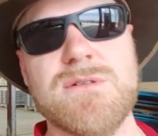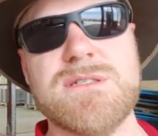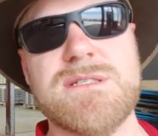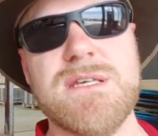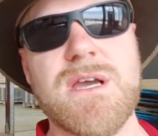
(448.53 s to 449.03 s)

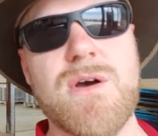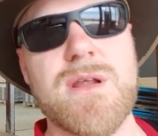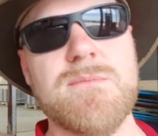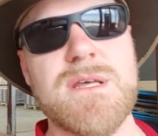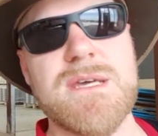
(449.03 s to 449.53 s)
It's Dingo
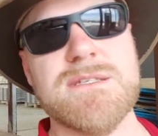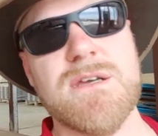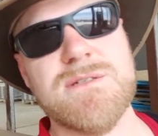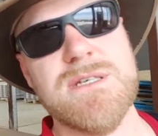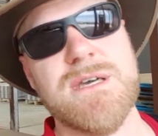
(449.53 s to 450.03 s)
and MD.
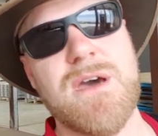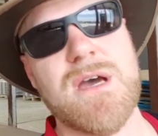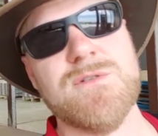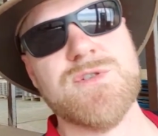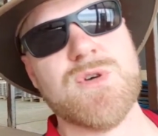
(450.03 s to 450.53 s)
So
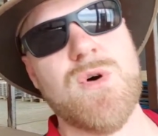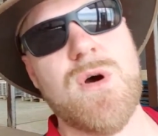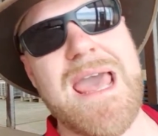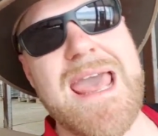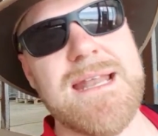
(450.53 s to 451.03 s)

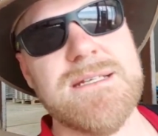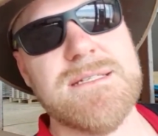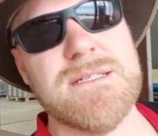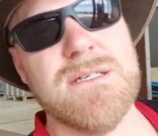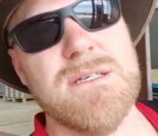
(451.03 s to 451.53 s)

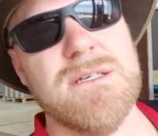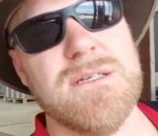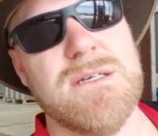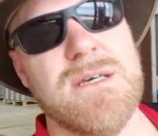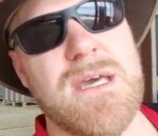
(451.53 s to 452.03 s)
Dingo_and
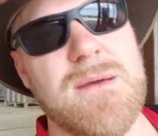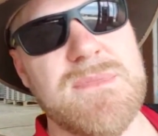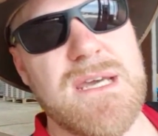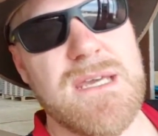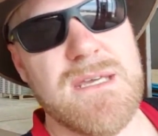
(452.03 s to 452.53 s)

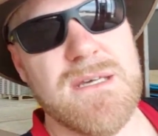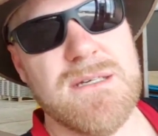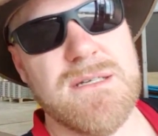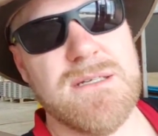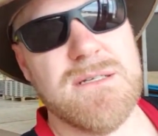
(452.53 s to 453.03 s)
MD,
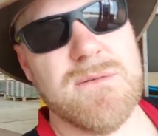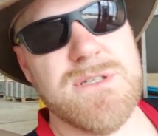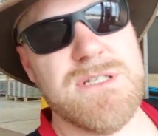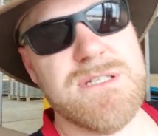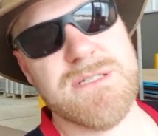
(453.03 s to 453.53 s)

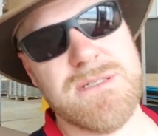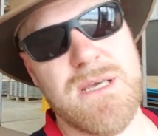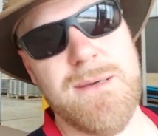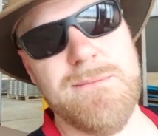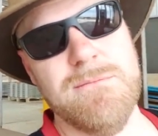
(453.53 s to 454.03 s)
which is just
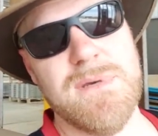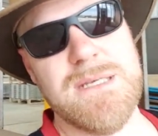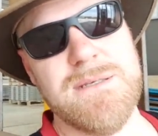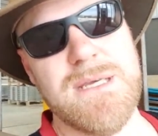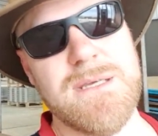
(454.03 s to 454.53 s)
M and D.